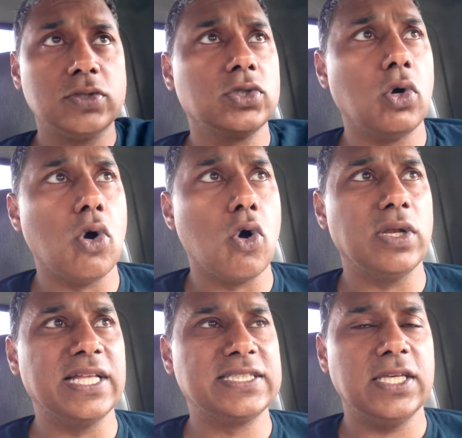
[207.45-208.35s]
So
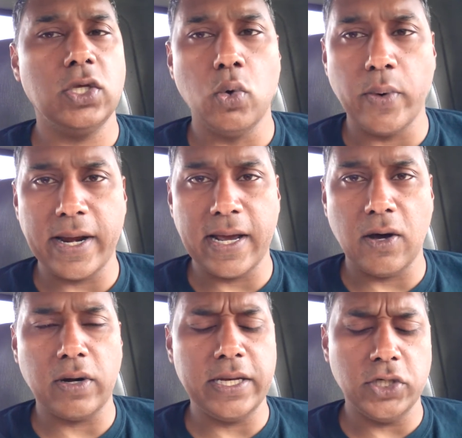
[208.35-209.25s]
let's say you went
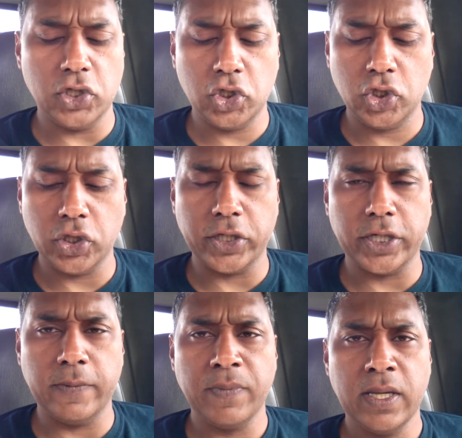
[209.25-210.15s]
out and you
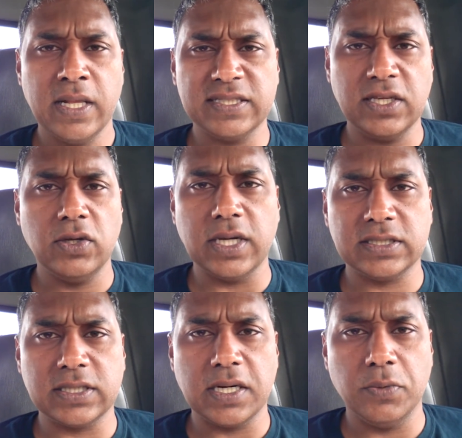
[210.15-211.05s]
shared, let's say you got
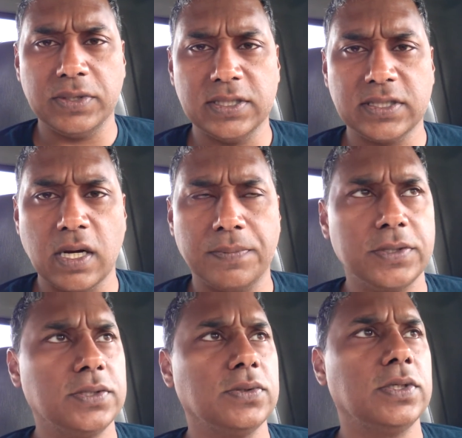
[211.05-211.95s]
started with this
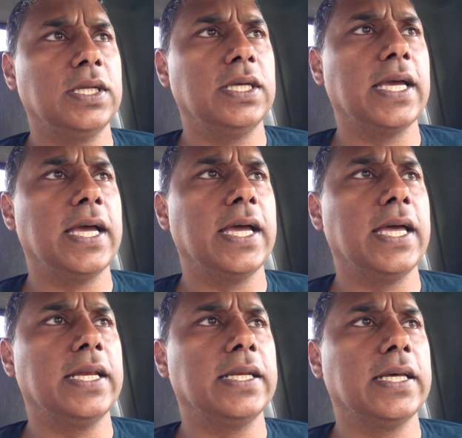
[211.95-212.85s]
opportunity
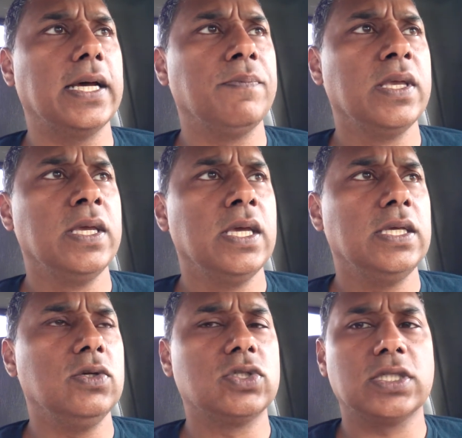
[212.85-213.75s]
and uh,
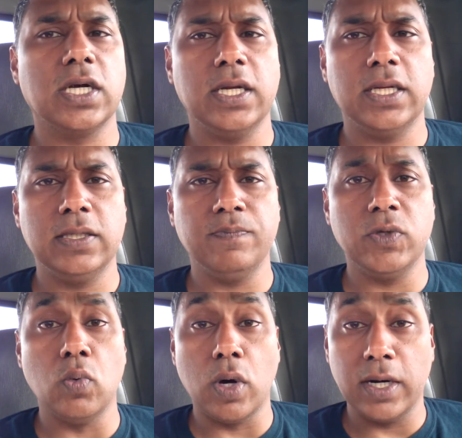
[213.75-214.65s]
you started,
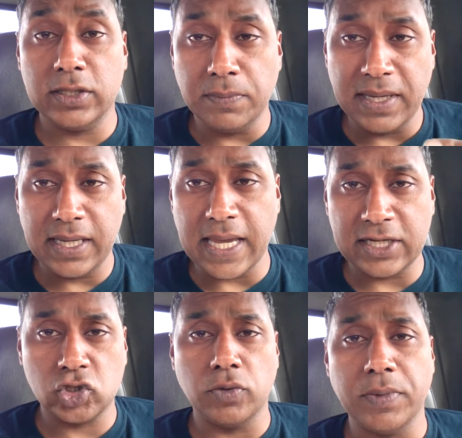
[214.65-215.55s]
you wanted to make
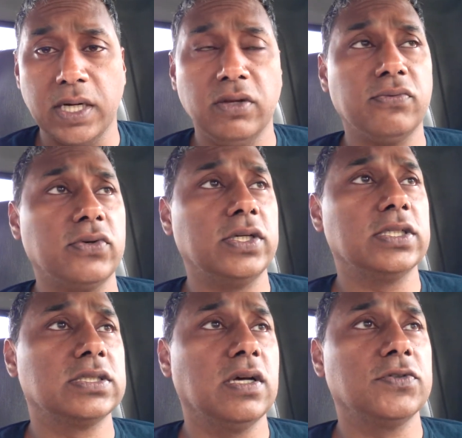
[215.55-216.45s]
extra money for
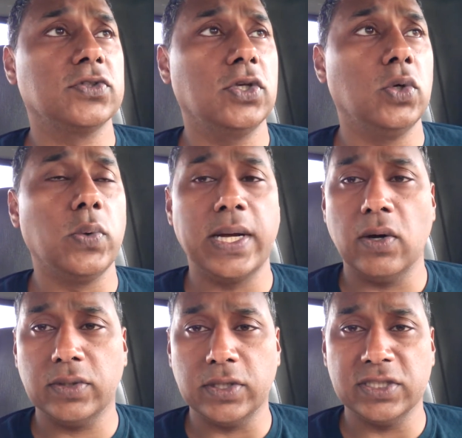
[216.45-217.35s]
yourself. So you went
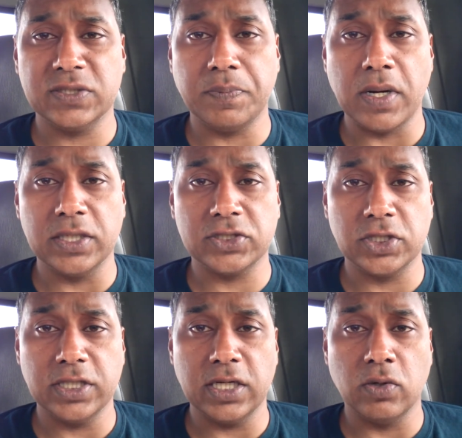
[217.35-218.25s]
out there and
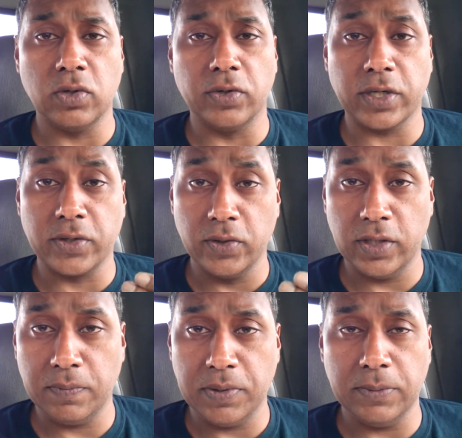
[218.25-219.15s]
sponsored or
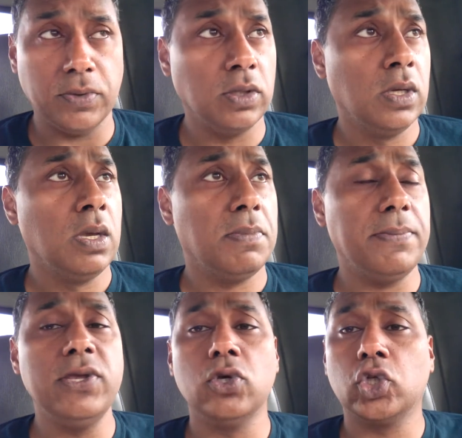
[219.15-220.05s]
recruited people.
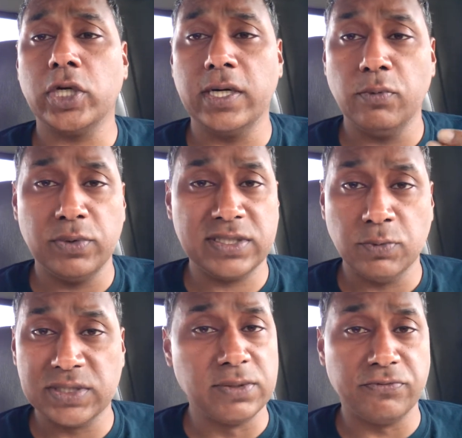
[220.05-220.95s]
Maybe you shared it with,
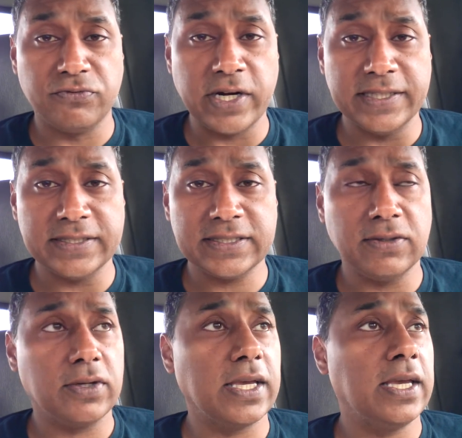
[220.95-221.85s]
with some friends,
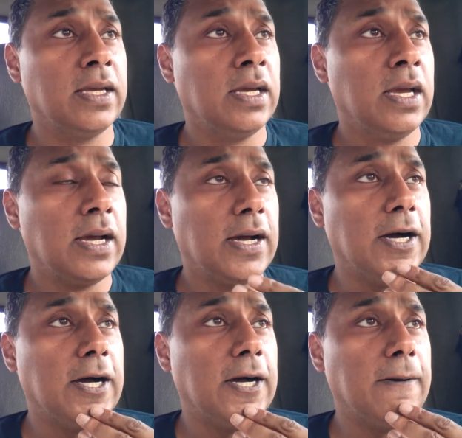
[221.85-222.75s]
okay?
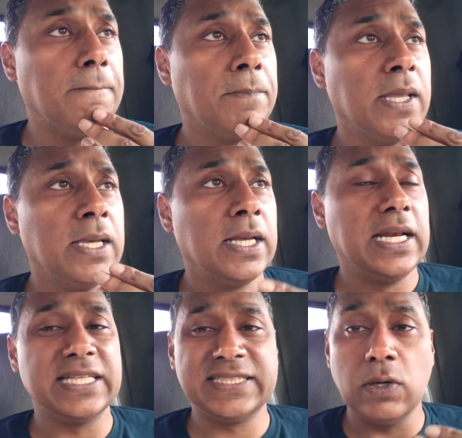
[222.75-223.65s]
Um,
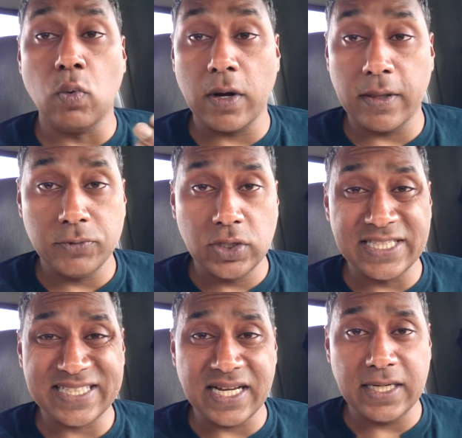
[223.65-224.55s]
let's say one of them
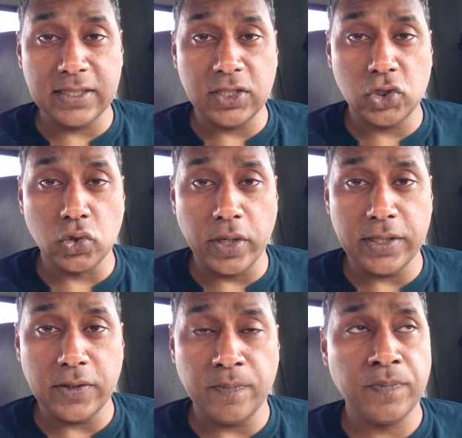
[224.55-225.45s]
decided to
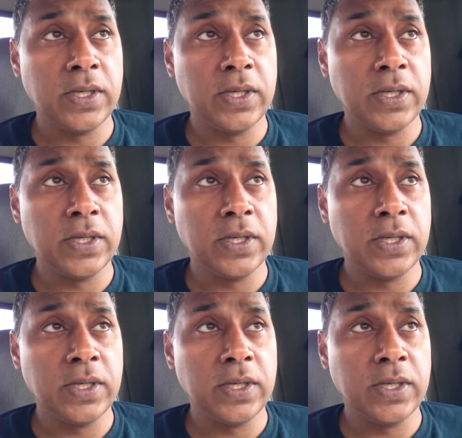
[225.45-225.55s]
join you.